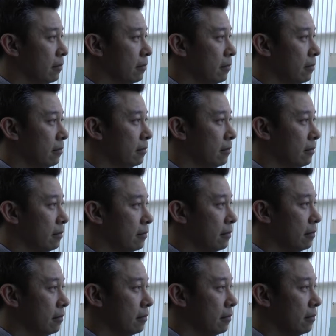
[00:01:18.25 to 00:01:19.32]

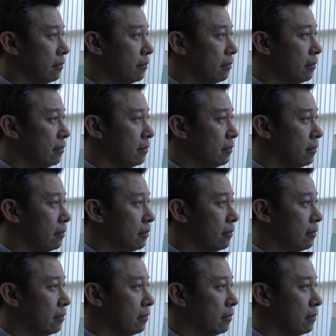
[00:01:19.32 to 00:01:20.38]
The person shown says nothing.